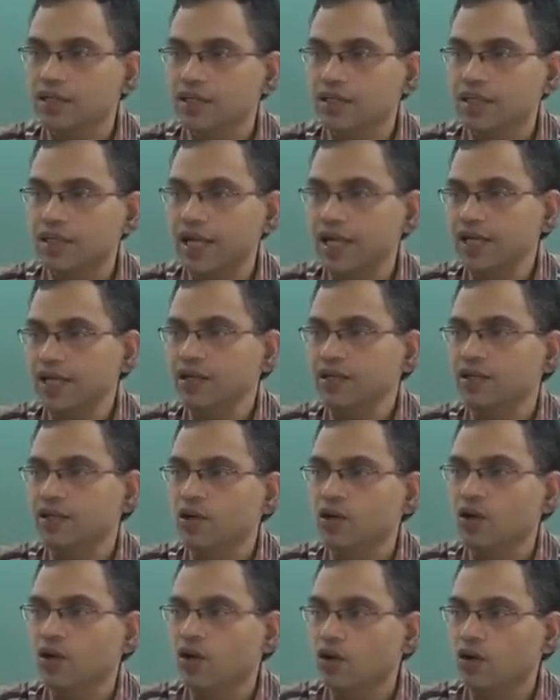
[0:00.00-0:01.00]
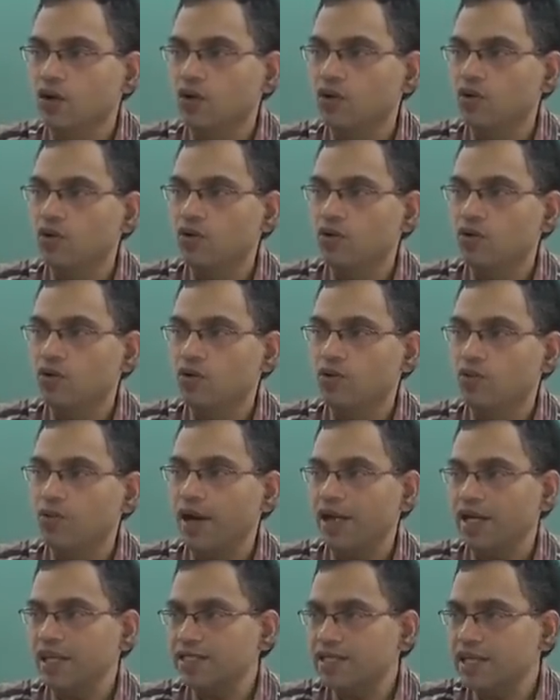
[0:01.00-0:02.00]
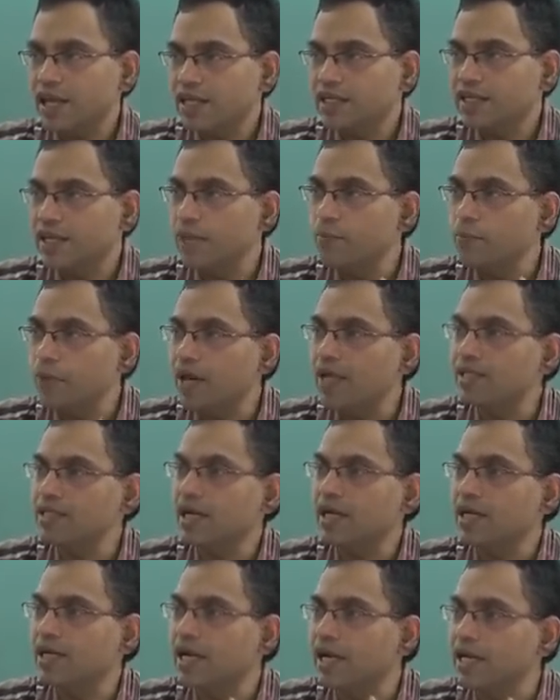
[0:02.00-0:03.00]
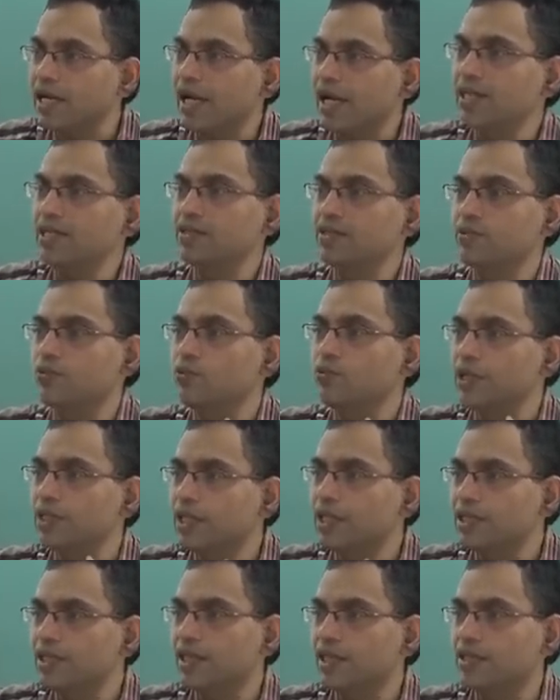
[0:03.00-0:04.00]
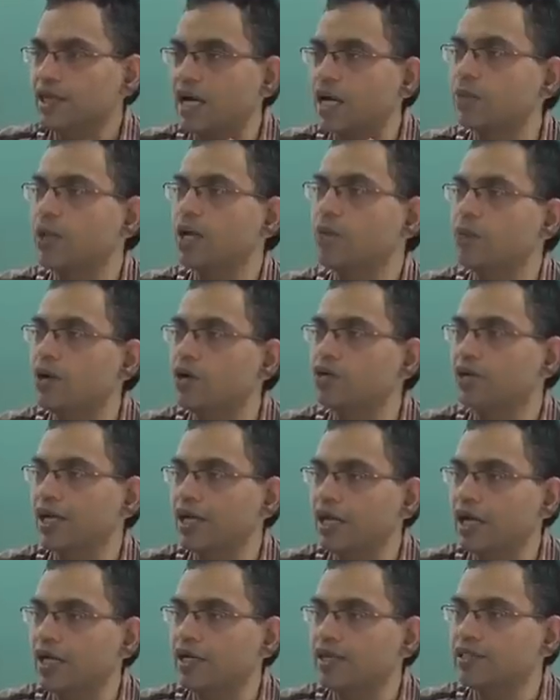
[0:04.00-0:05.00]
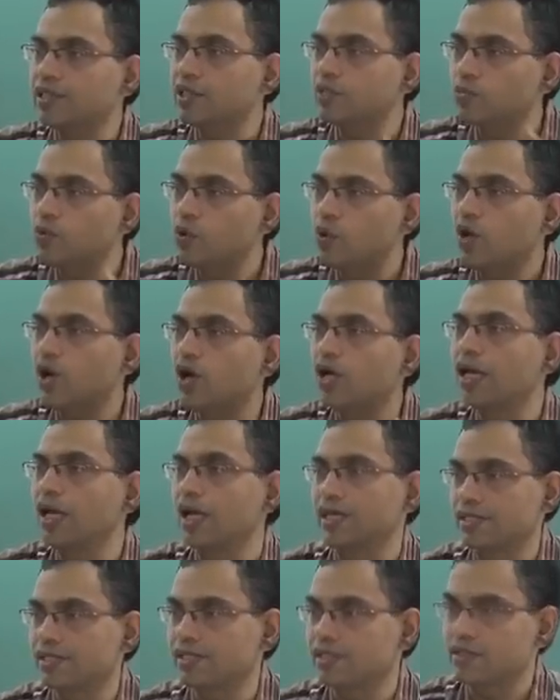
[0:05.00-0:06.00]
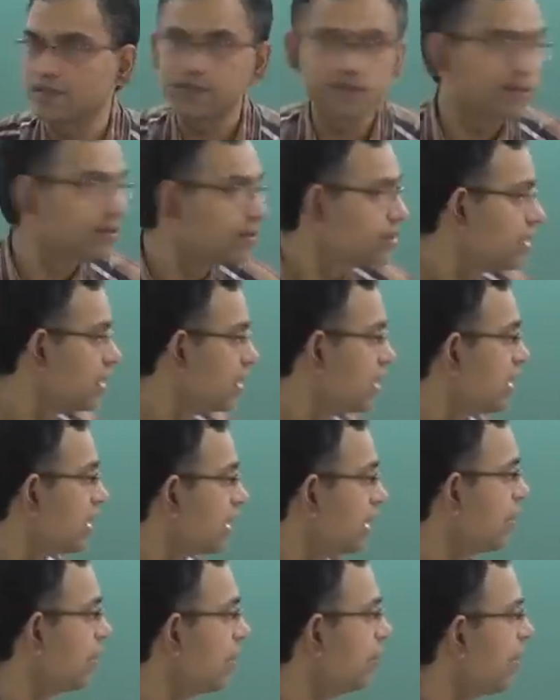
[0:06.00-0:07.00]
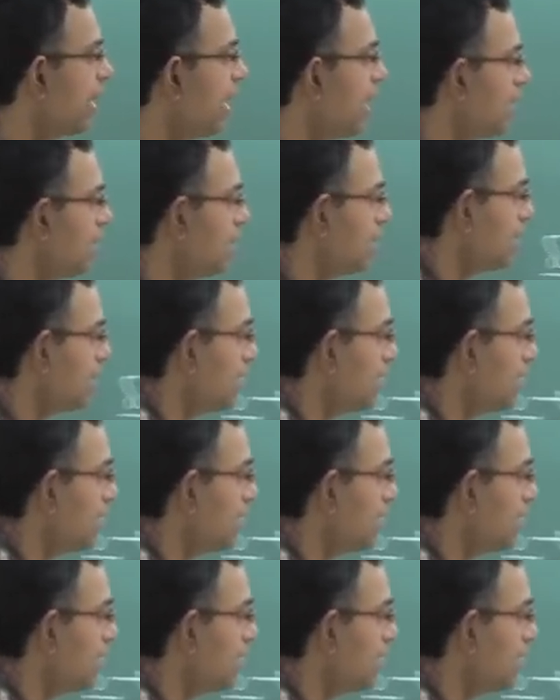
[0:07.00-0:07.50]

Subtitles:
then what is the temperature gradient within the thermal boundary layer? Is it more or less? Remember